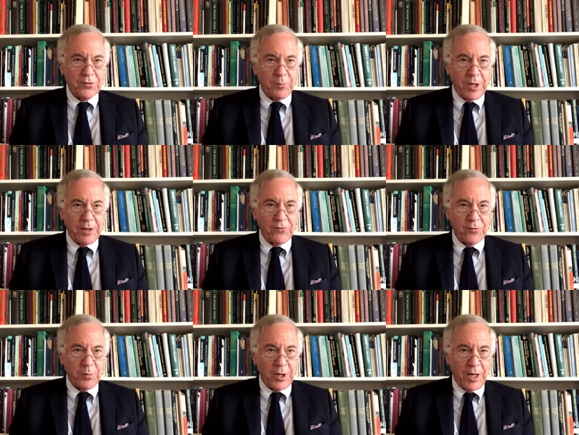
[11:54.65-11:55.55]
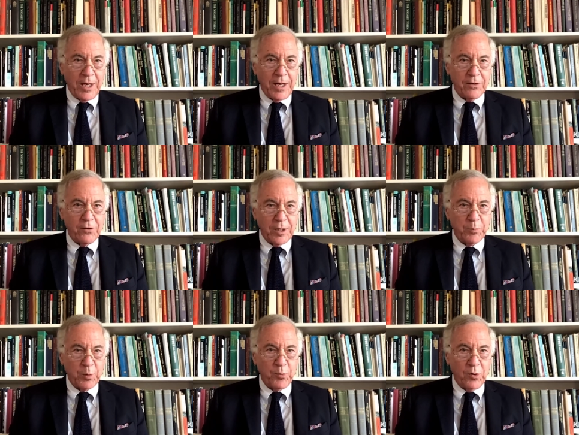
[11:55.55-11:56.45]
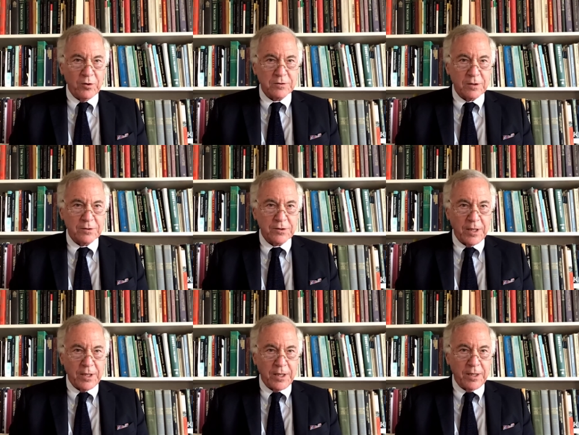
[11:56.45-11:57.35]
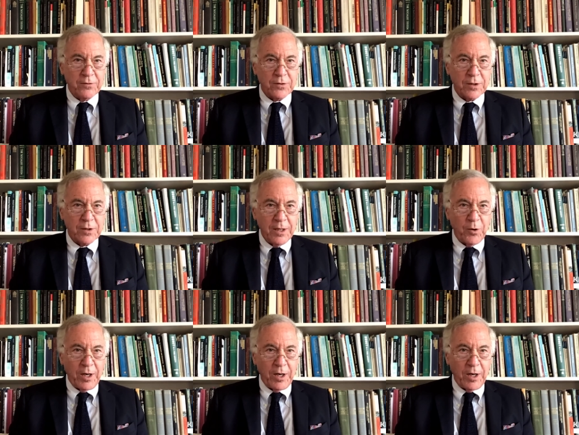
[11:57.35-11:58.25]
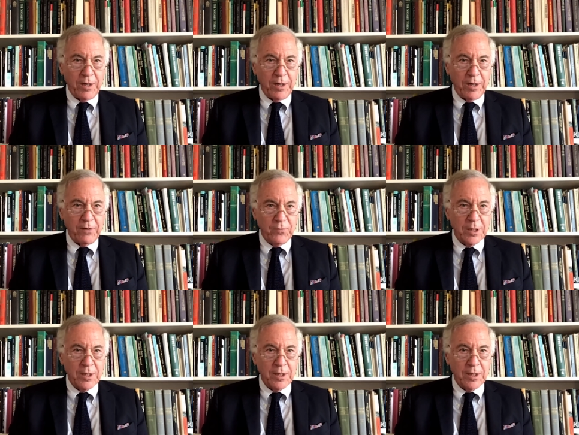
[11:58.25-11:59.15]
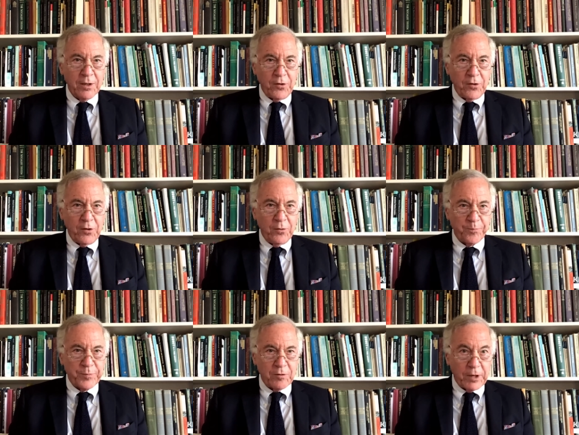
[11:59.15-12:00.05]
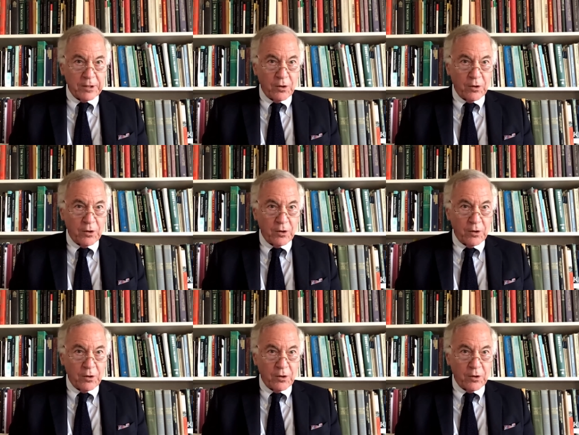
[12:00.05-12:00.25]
You change the money supply and you get a proportional change in the price level. So